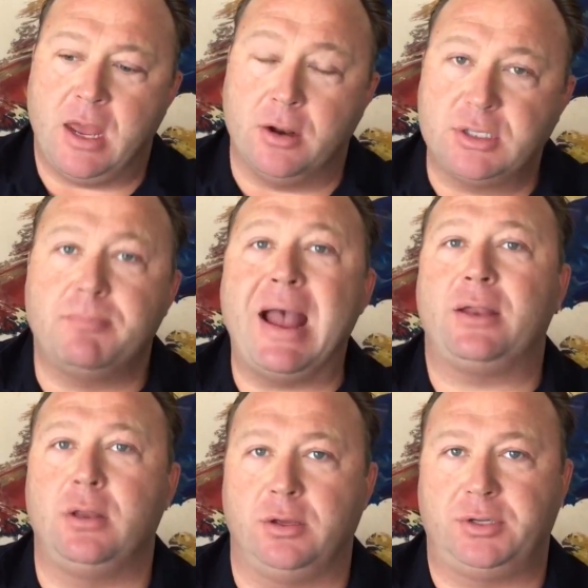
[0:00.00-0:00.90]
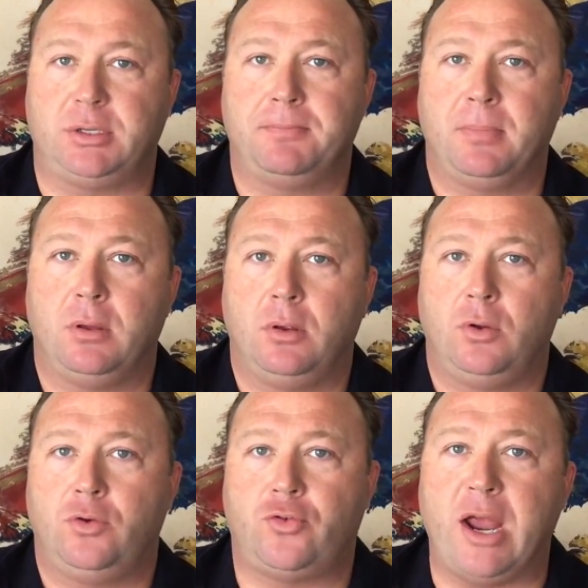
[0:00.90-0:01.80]
And here's the bad news
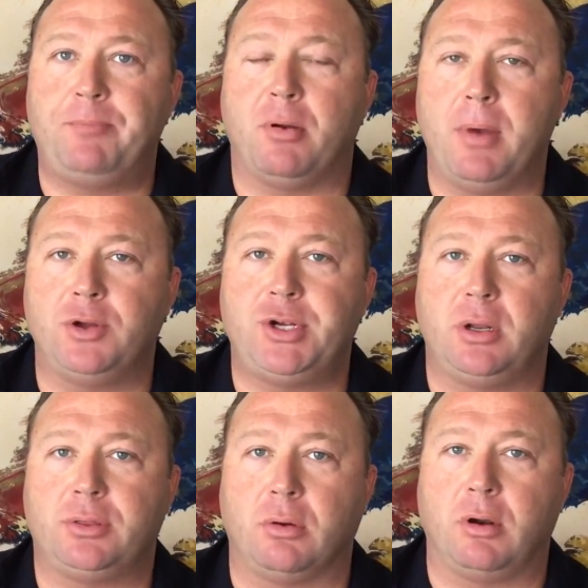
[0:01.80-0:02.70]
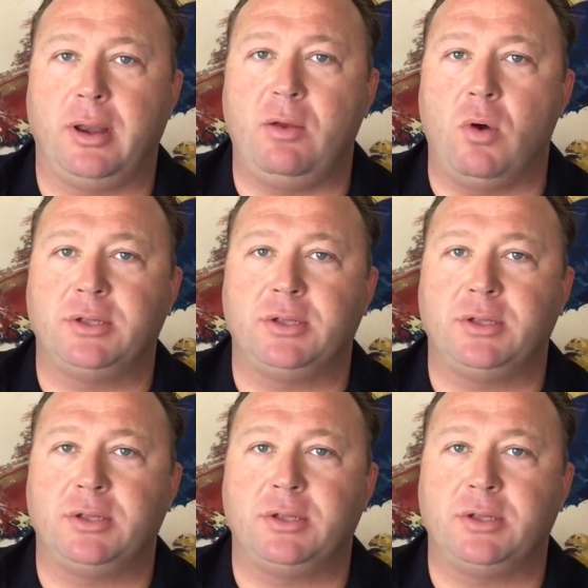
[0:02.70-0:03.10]
Trade promotion authority,